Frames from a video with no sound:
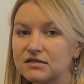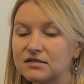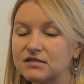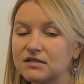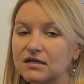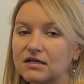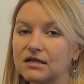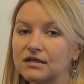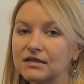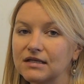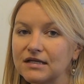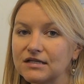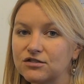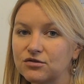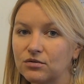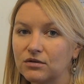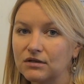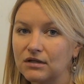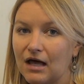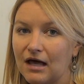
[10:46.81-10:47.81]
It's going to lead
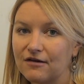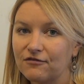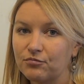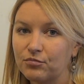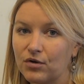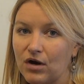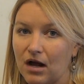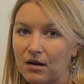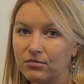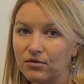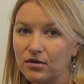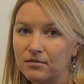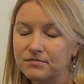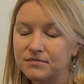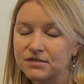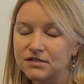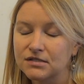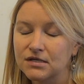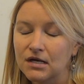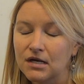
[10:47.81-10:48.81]
to a lot of
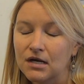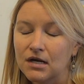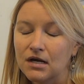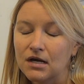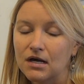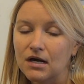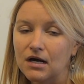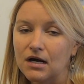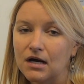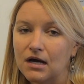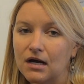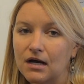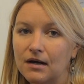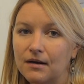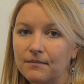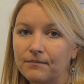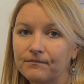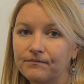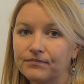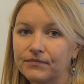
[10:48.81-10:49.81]
problems
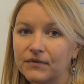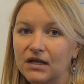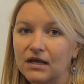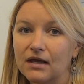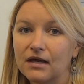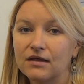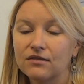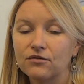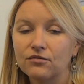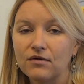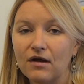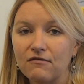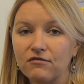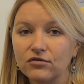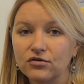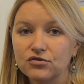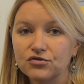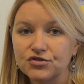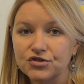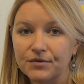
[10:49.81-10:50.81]
in the
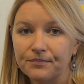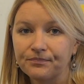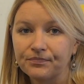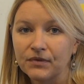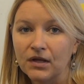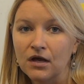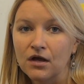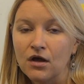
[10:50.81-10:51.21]
Revolution.